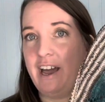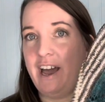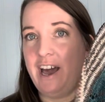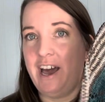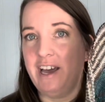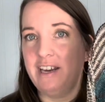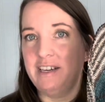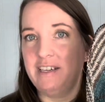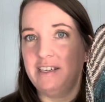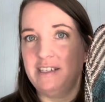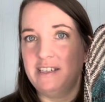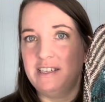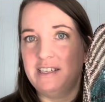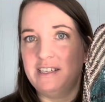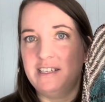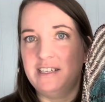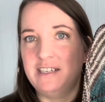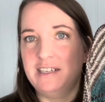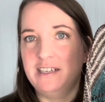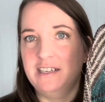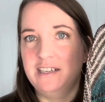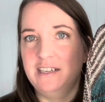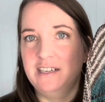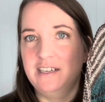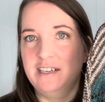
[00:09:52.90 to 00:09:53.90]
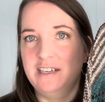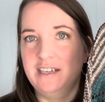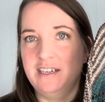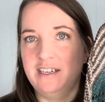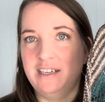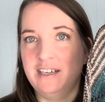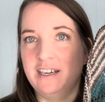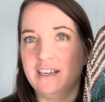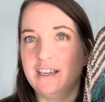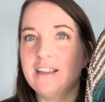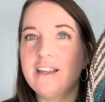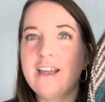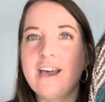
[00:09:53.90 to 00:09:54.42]
hadn't
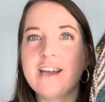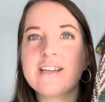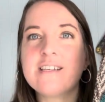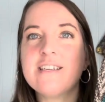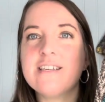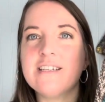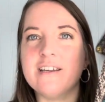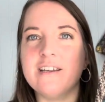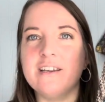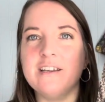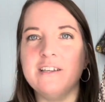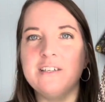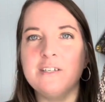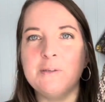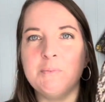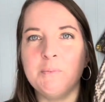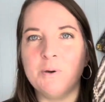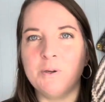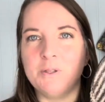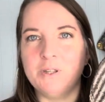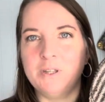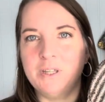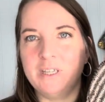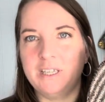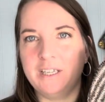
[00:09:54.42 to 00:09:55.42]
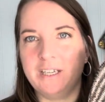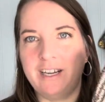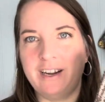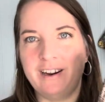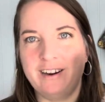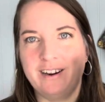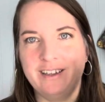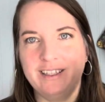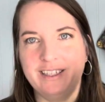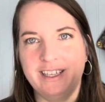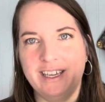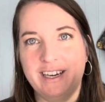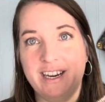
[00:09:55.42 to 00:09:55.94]
neglected to put the
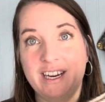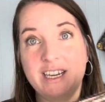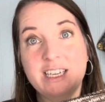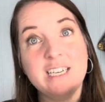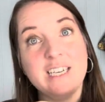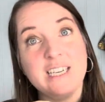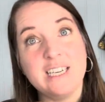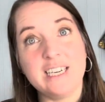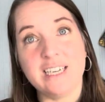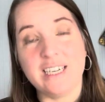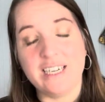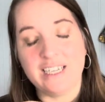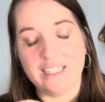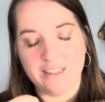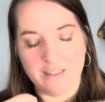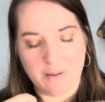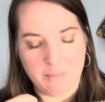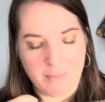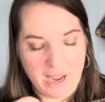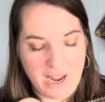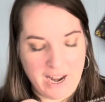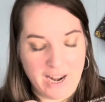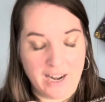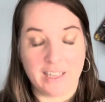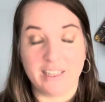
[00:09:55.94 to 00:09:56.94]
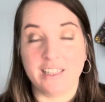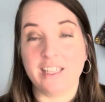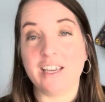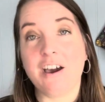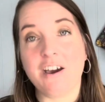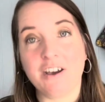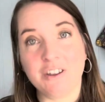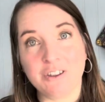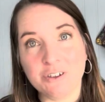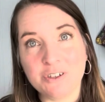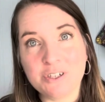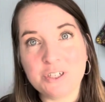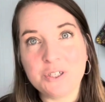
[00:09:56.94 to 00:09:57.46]
yarn that I needed in the bag. The
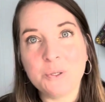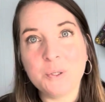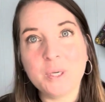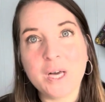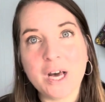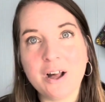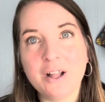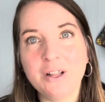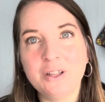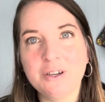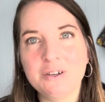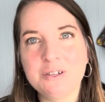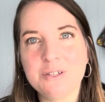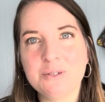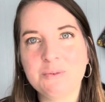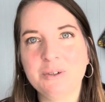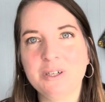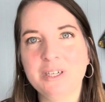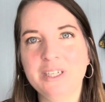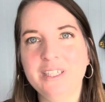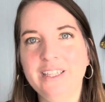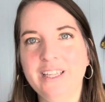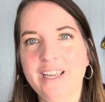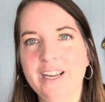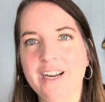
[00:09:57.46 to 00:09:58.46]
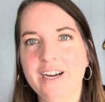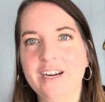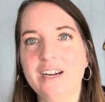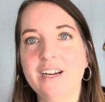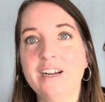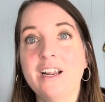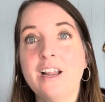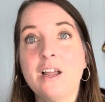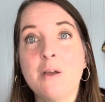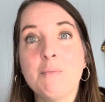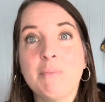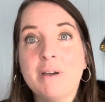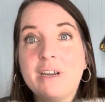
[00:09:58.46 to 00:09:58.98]
other 2 colors were in there,
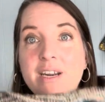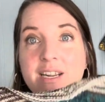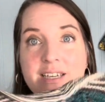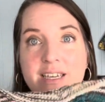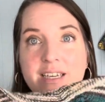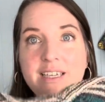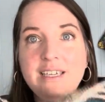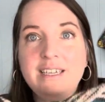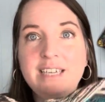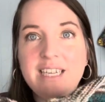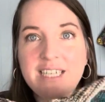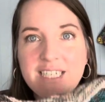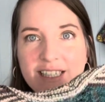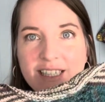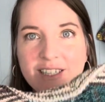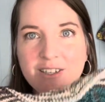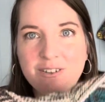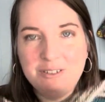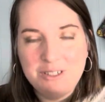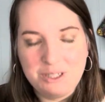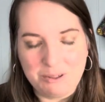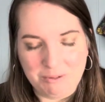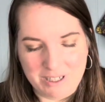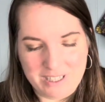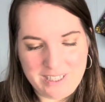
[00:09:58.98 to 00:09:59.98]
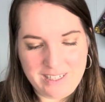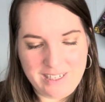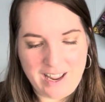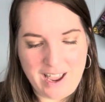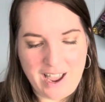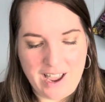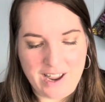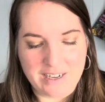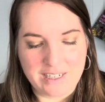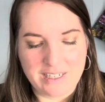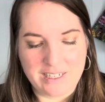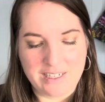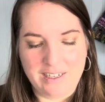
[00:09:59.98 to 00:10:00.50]
but I didn't need those ones
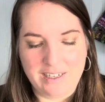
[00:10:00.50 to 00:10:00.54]
yet.